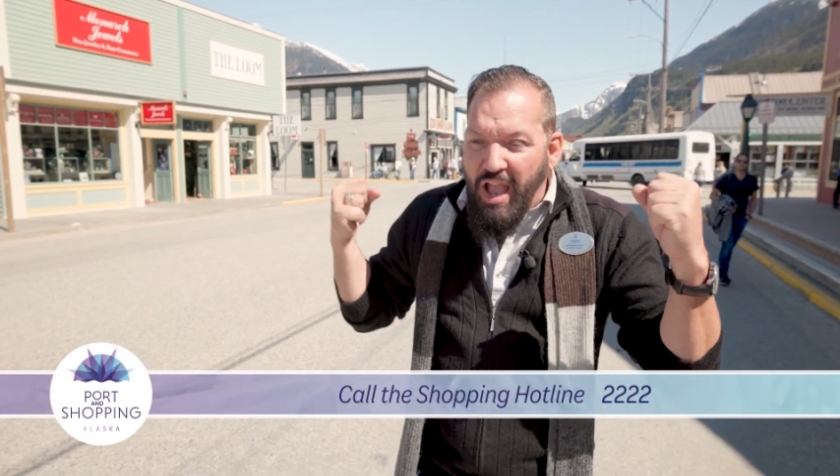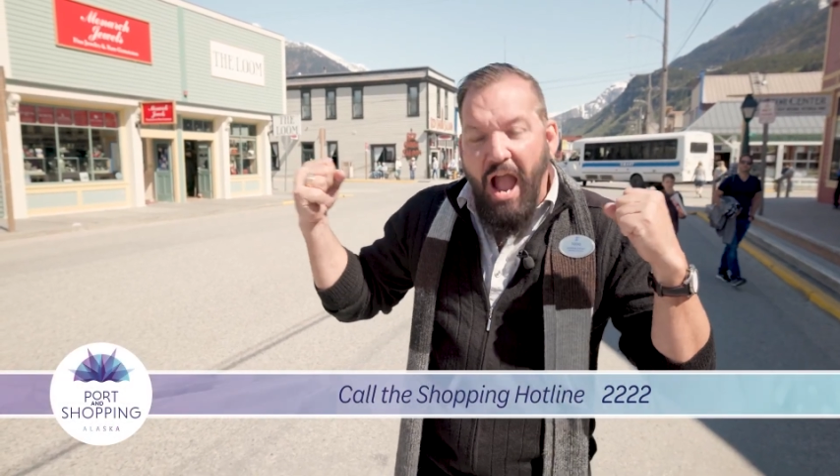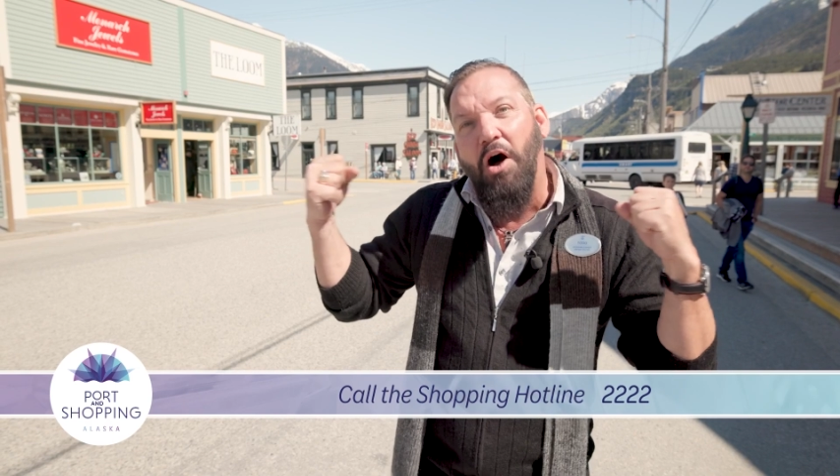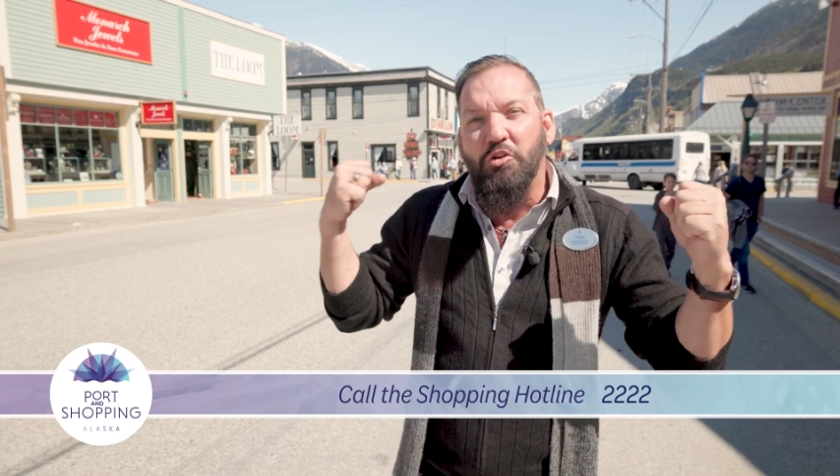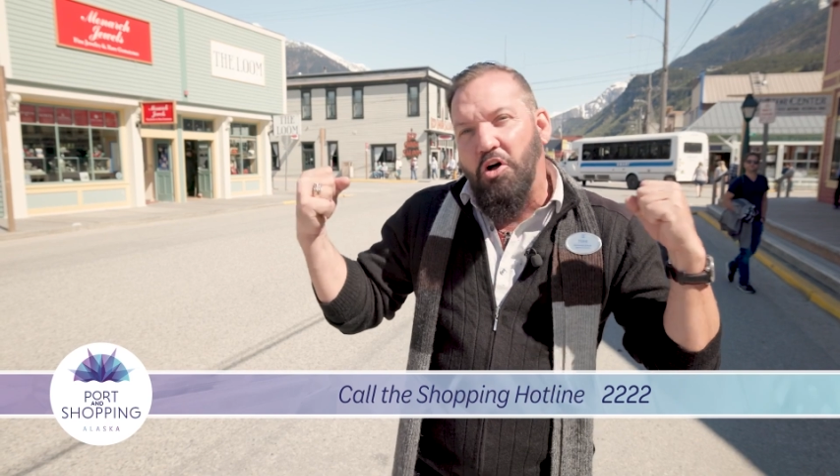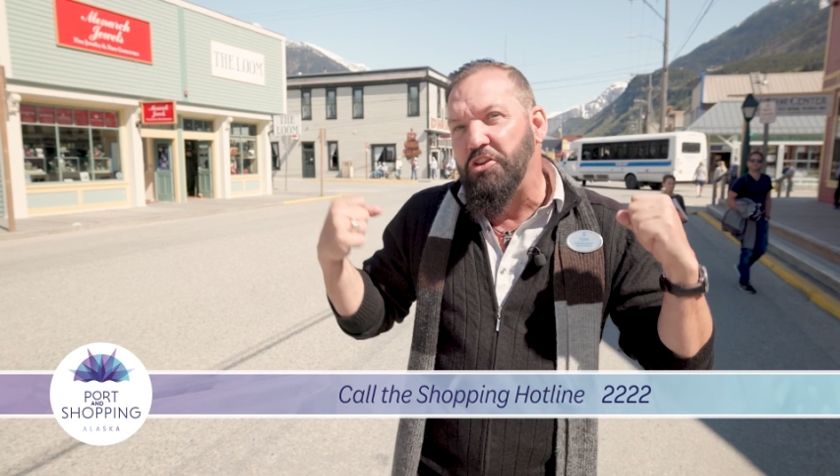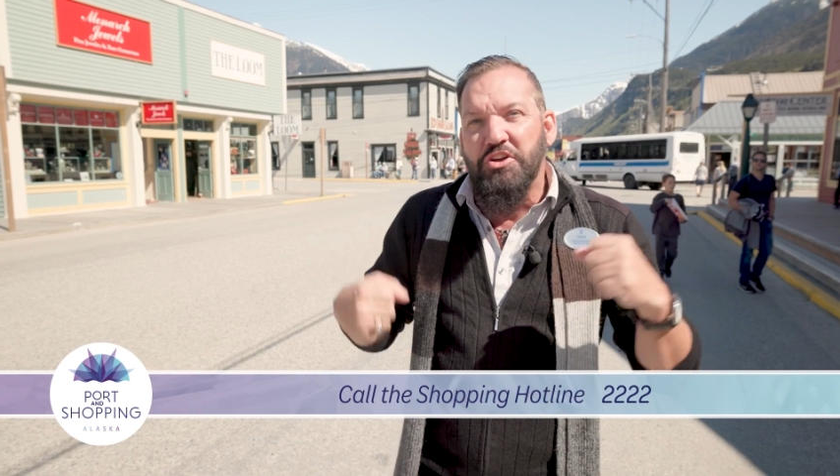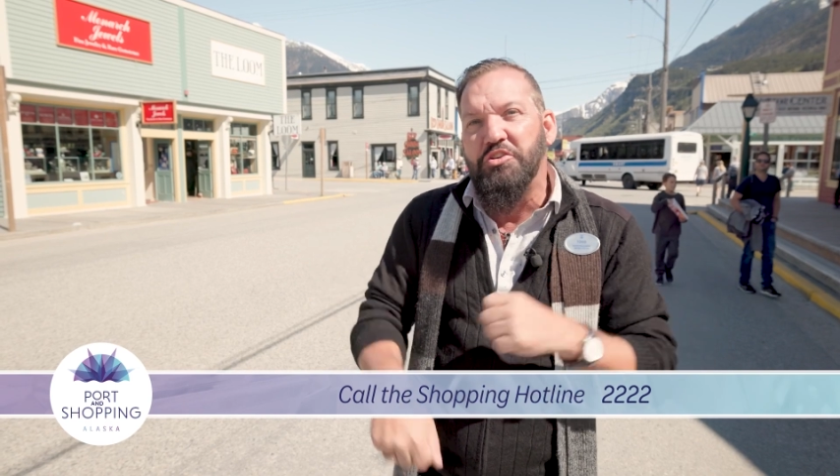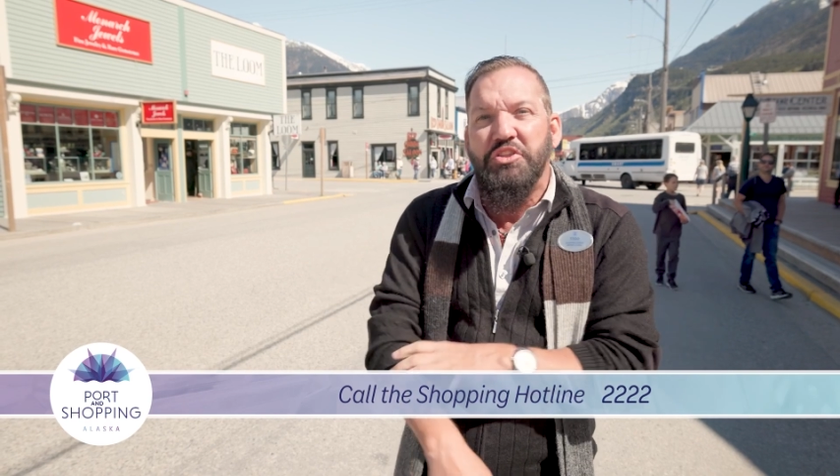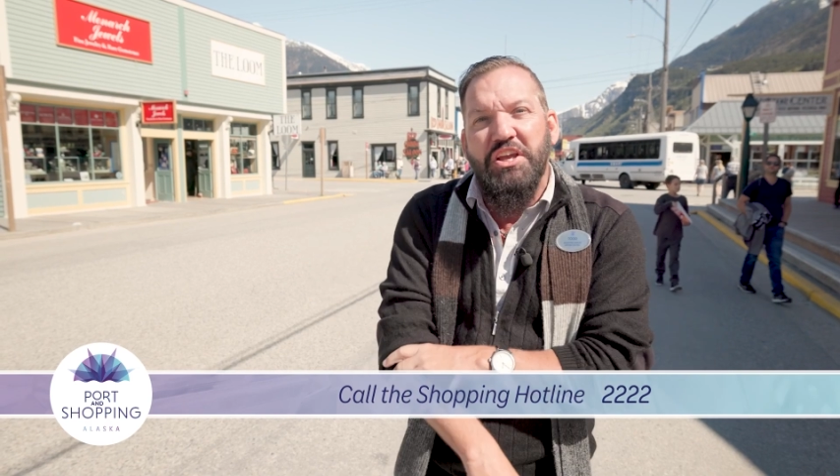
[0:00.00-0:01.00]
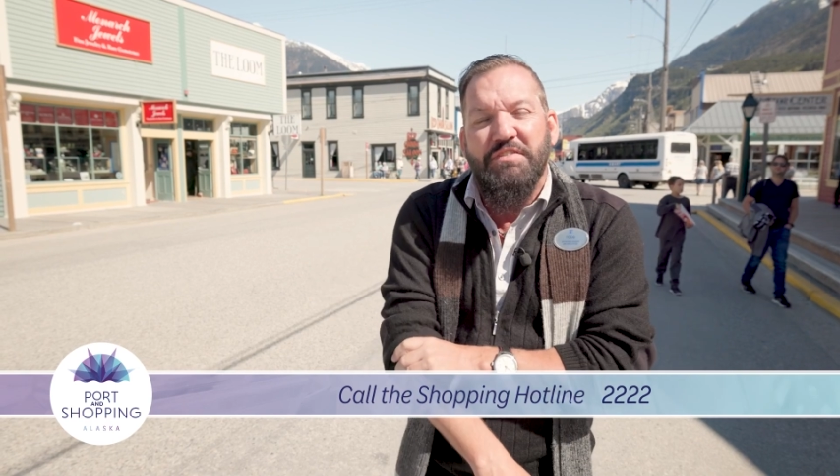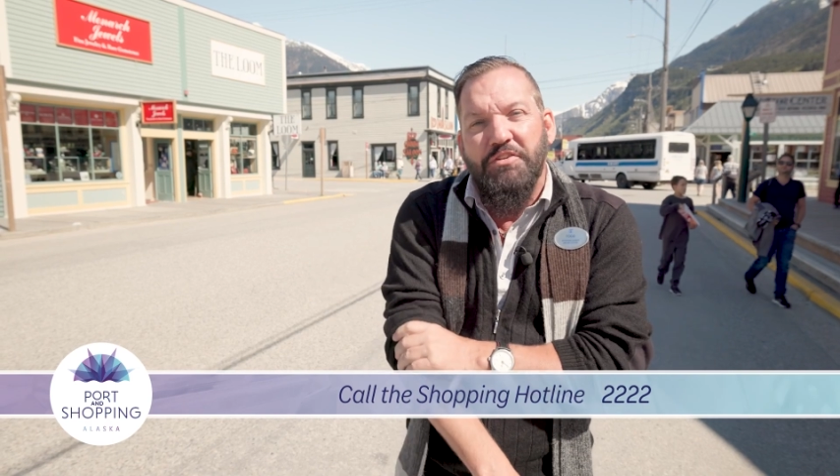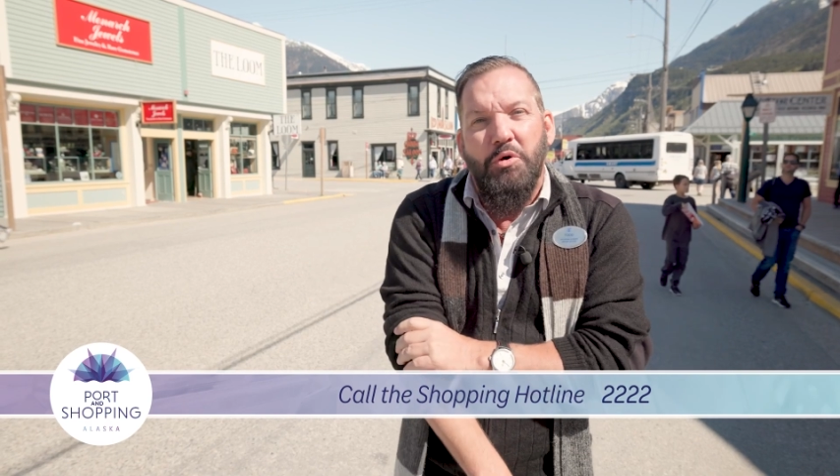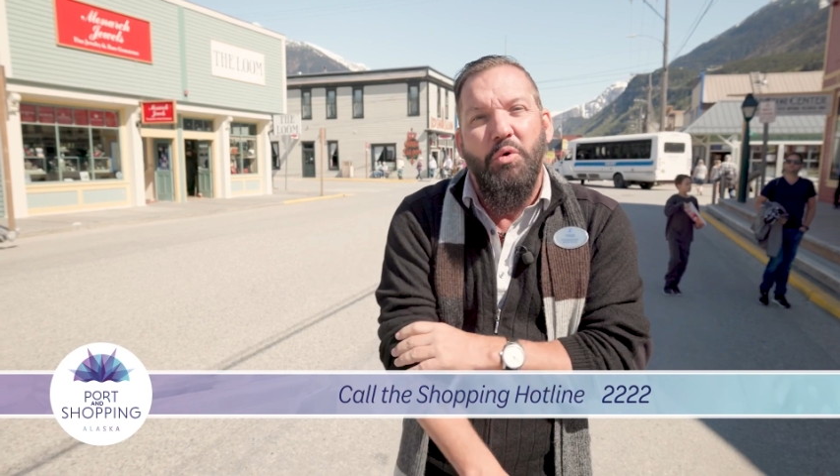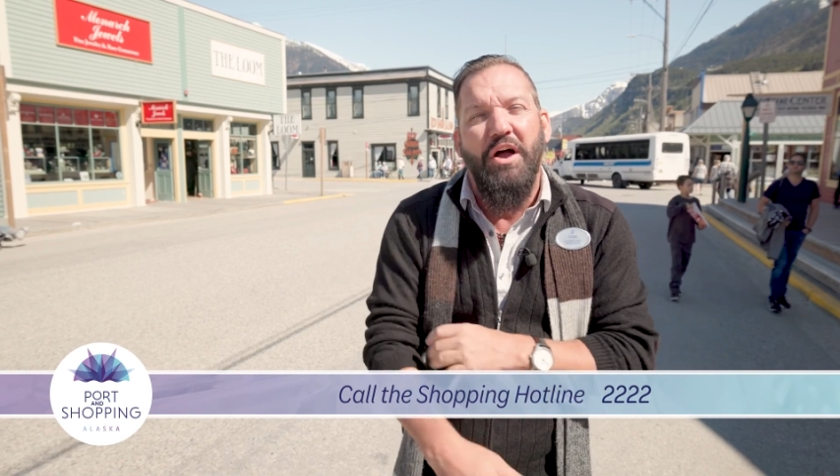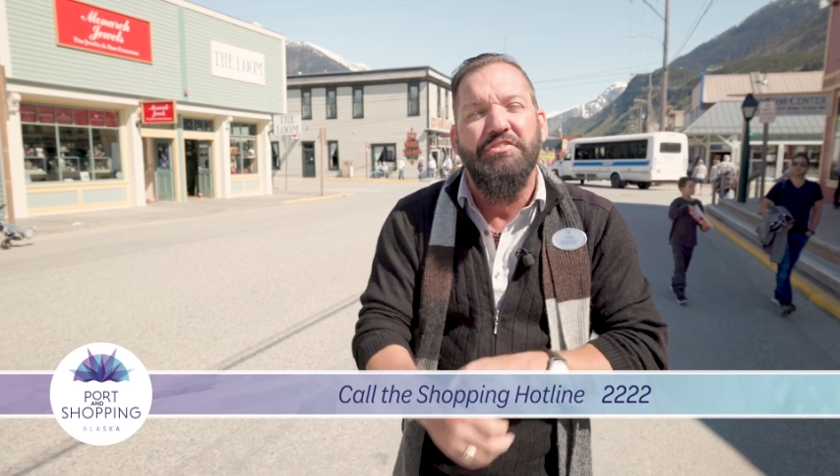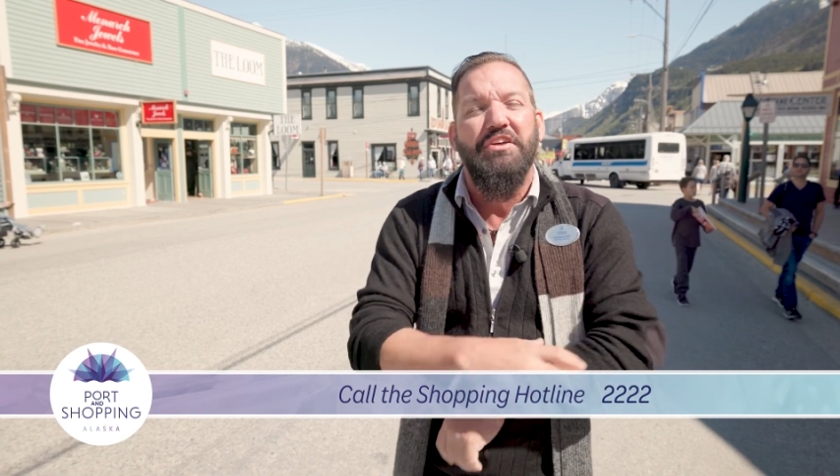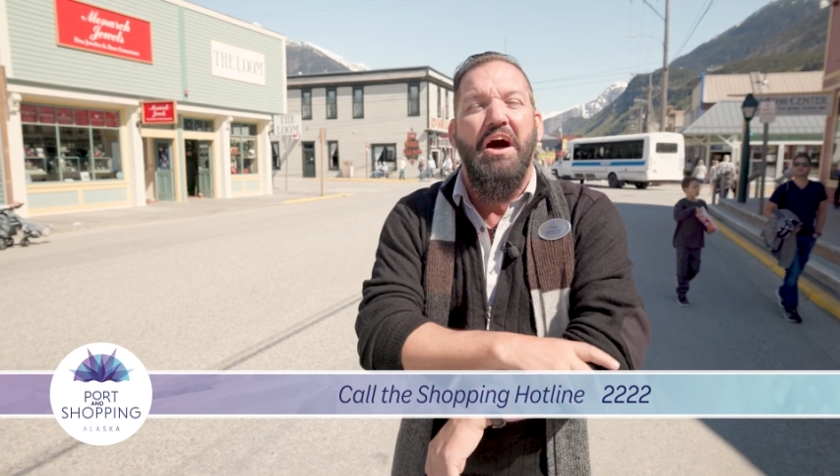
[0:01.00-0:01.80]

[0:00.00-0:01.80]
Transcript: outlaw that you think of the West,